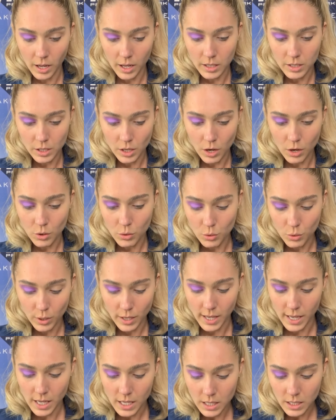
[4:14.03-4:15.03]
Dark
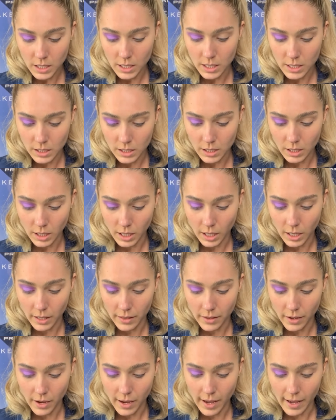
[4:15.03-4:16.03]
Orchid is the colour
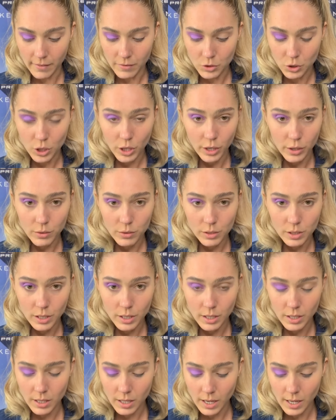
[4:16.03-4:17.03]
that I have
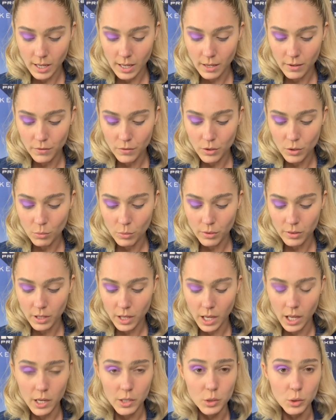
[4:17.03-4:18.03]
chosen. If you want the
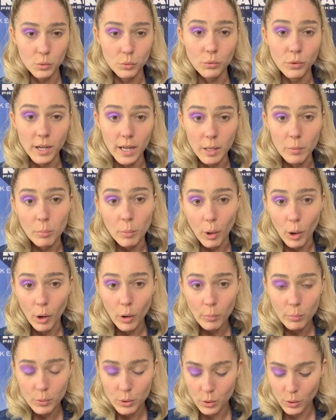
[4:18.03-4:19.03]
colour to really
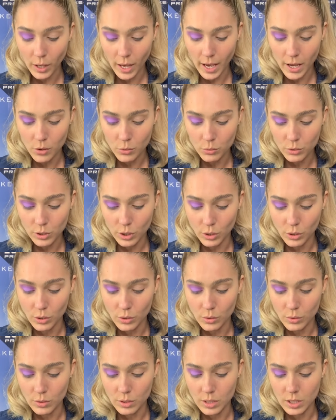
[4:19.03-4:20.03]
pop, you can also
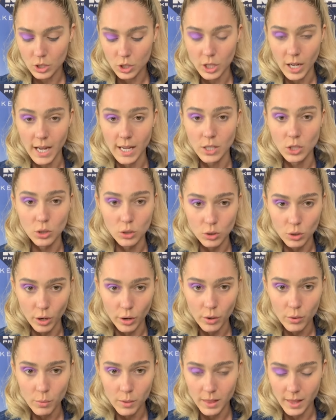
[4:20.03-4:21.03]
use the shade
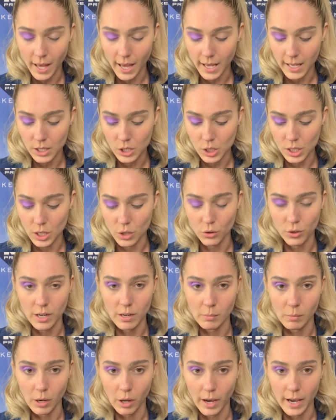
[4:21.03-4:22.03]
Snow in the HD
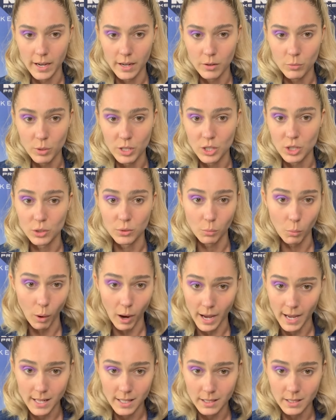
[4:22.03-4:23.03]
cream liner, which is
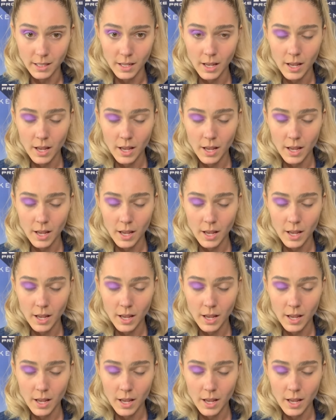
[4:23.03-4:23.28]
white,